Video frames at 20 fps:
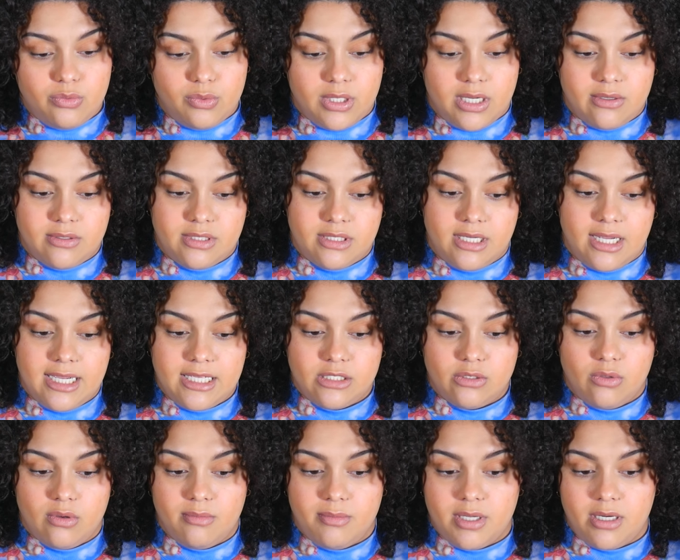When I was in high
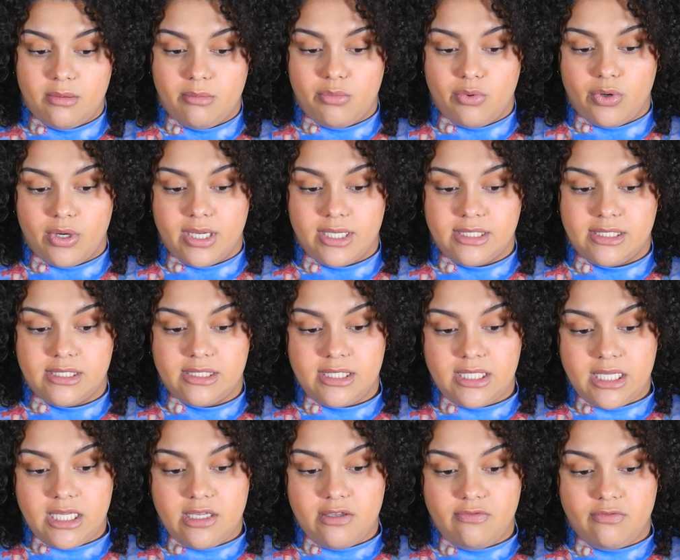school, I met a boy,
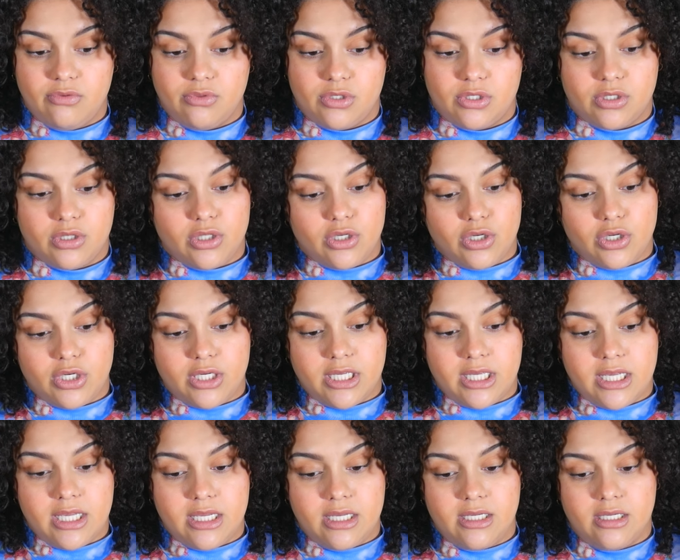Steve, who's
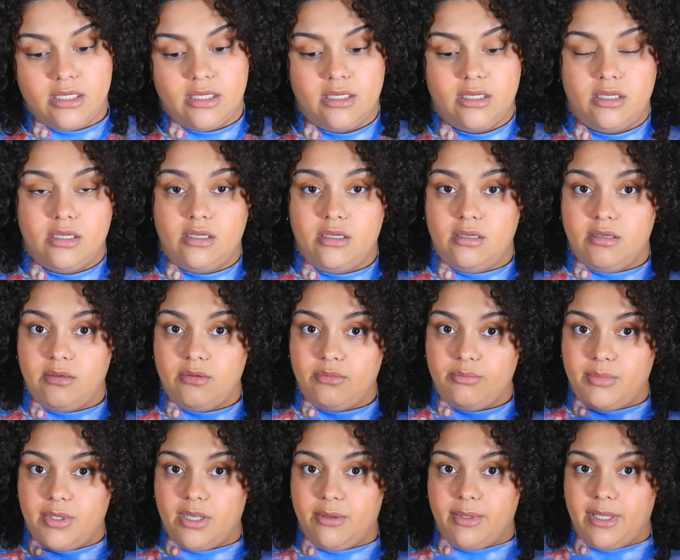30.
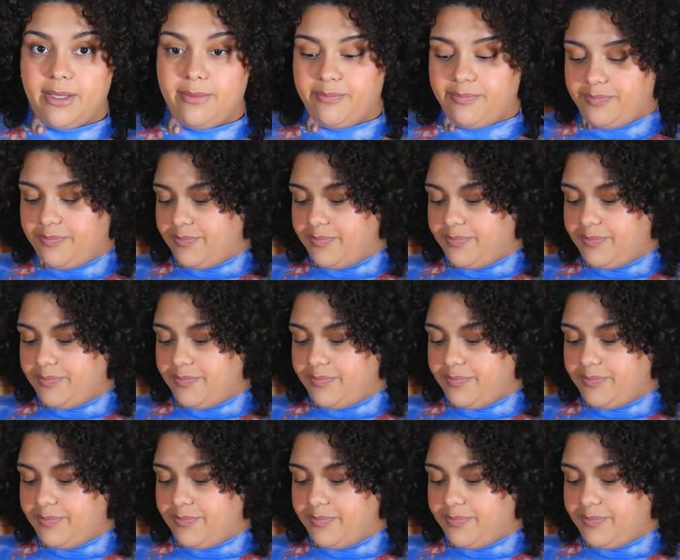Baby,